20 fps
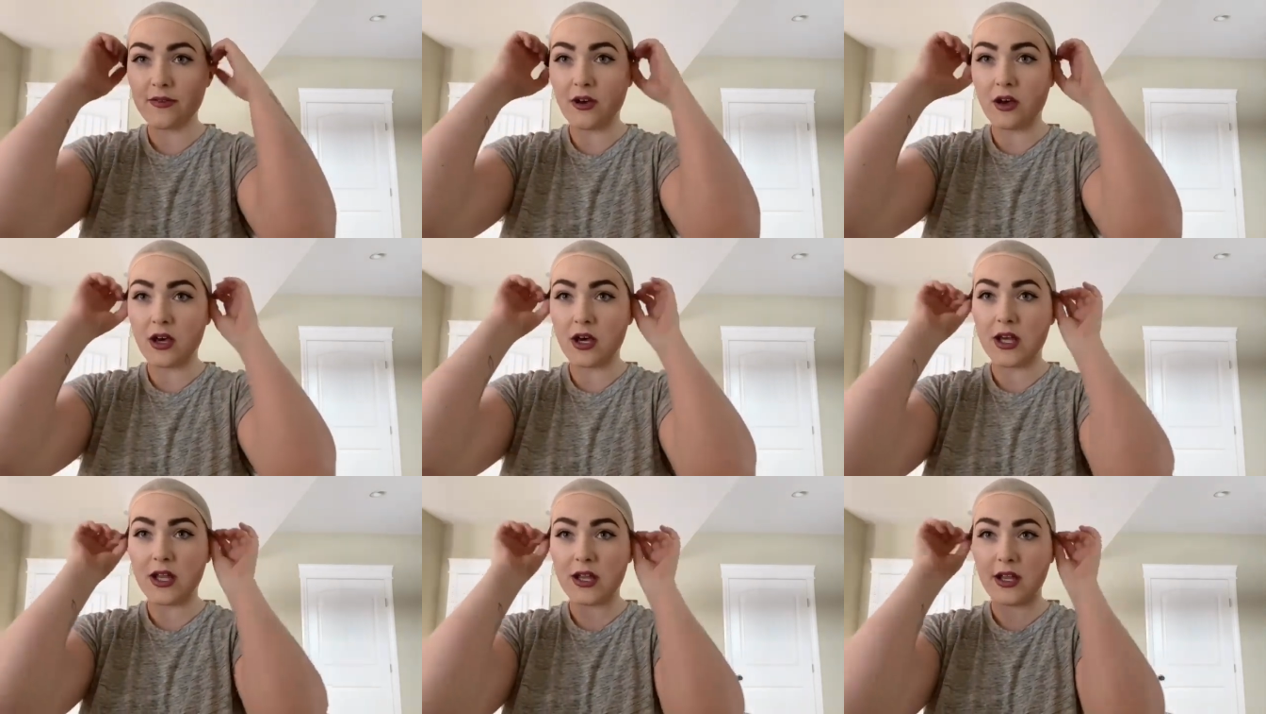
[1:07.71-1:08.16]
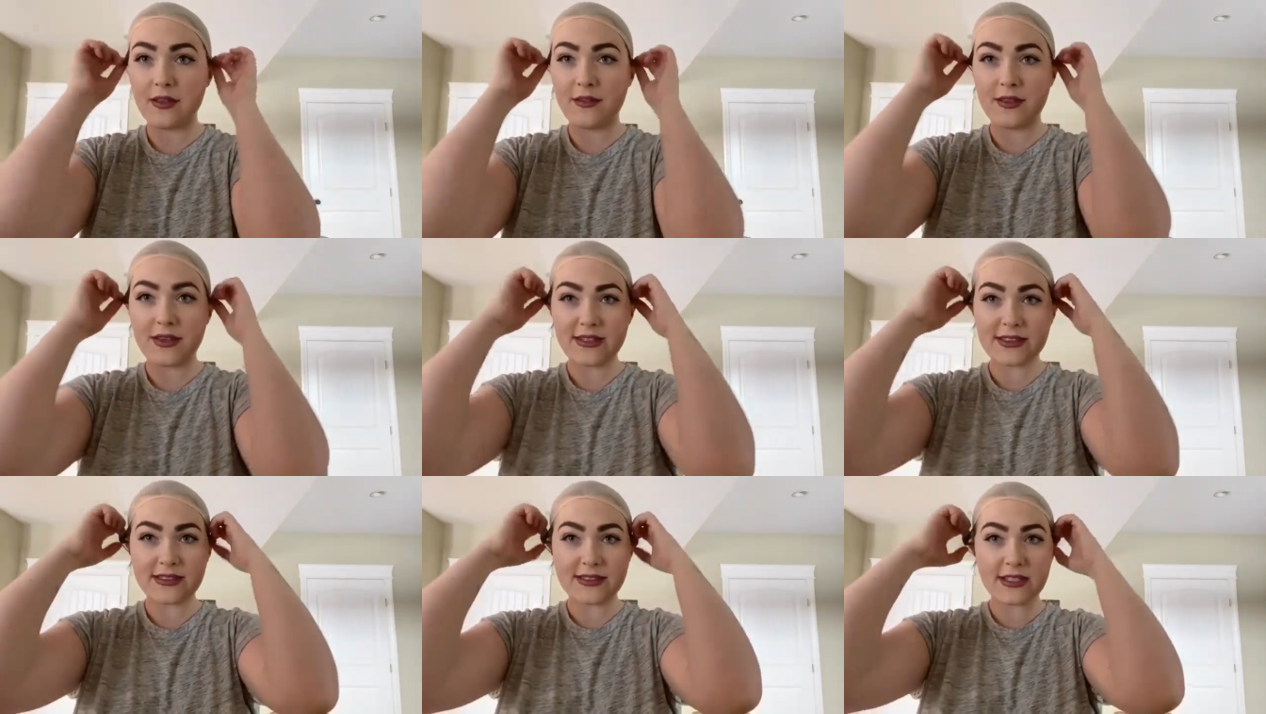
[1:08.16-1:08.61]
on
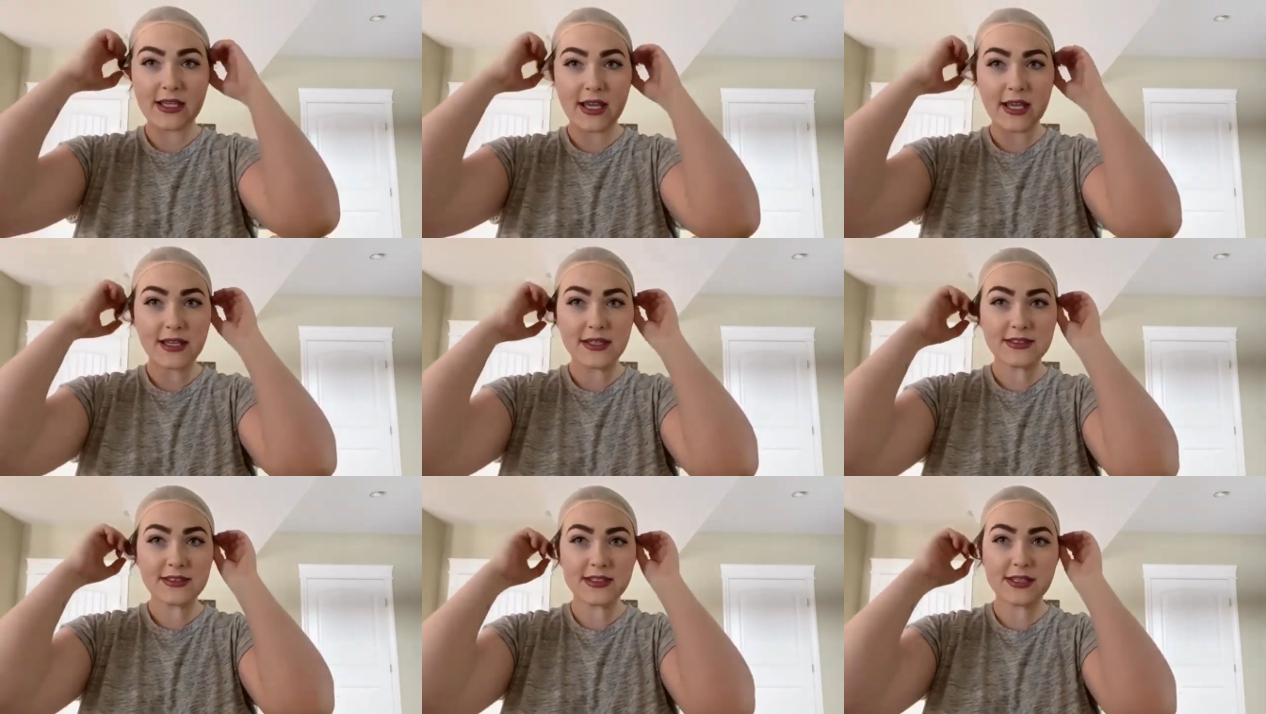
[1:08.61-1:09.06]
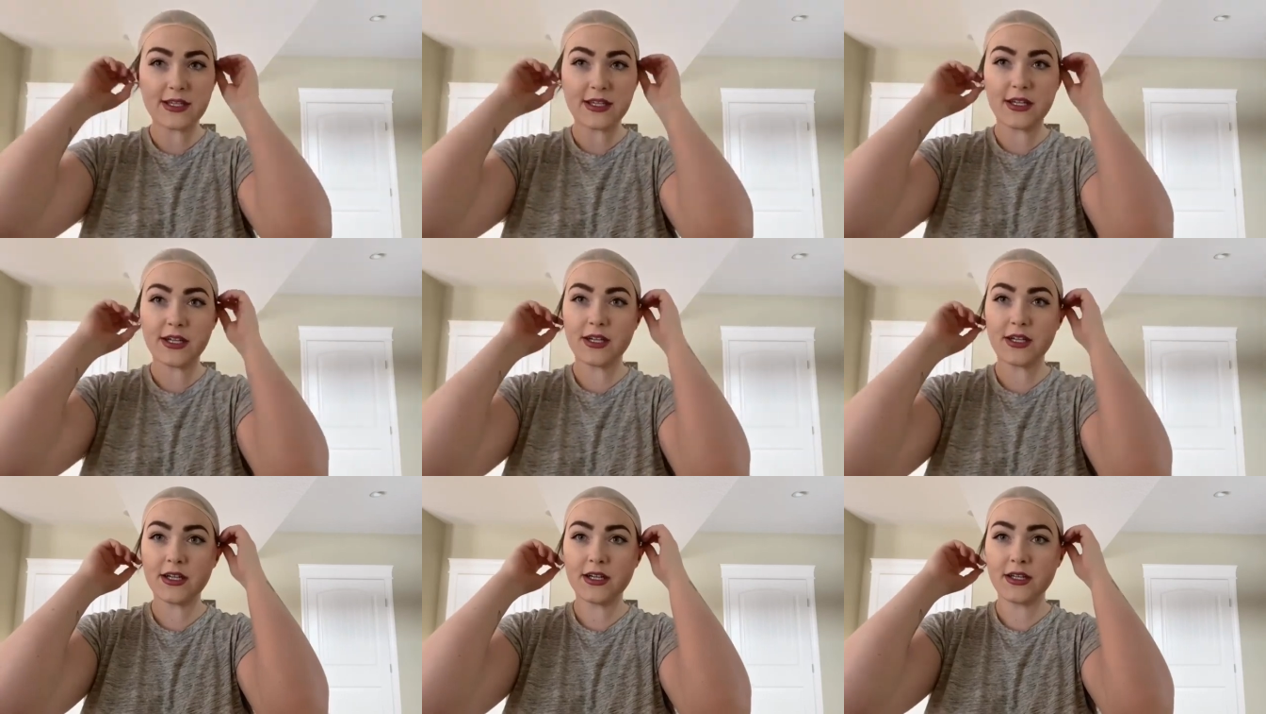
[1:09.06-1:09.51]
the sides
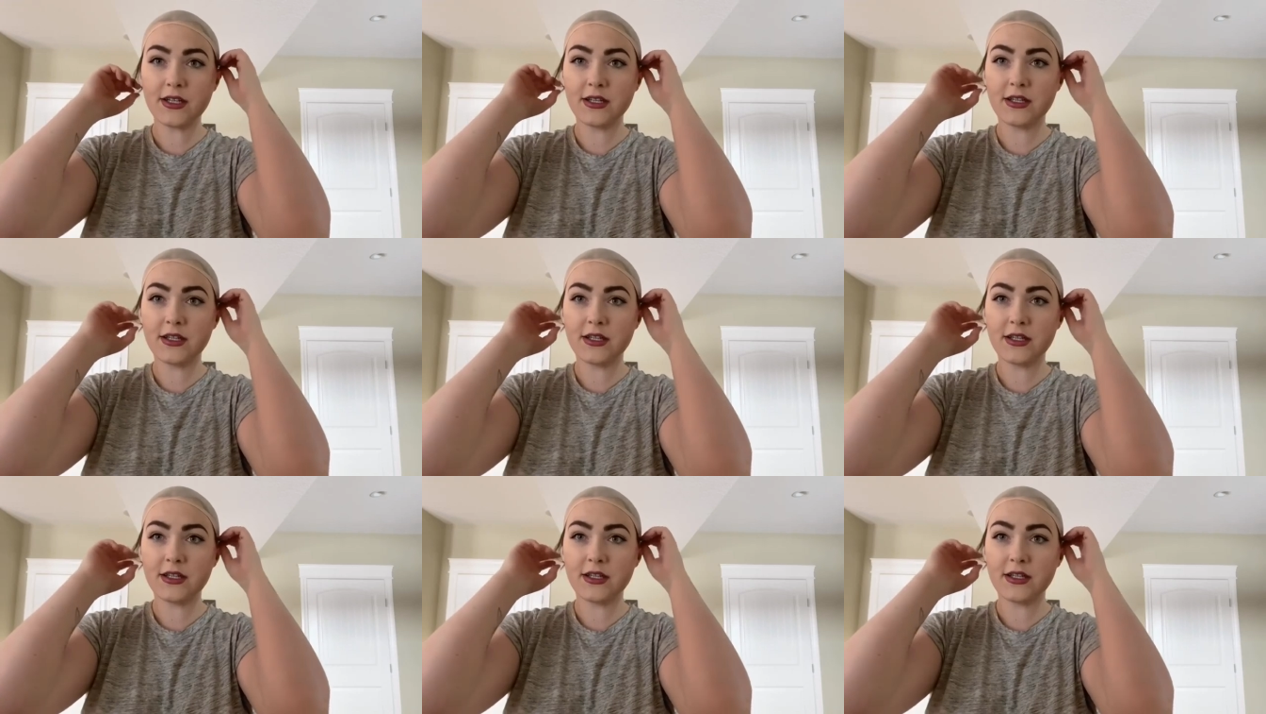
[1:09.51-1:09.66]
here.